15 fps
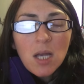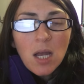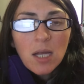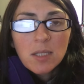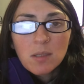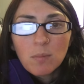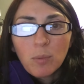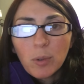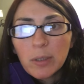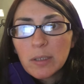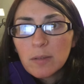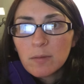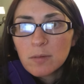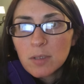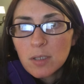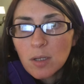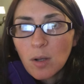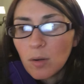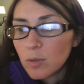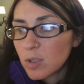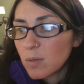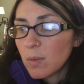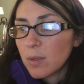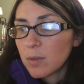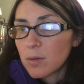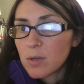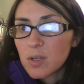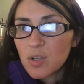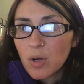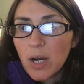it's important to coach them on their
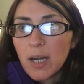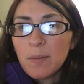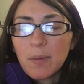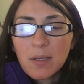stride,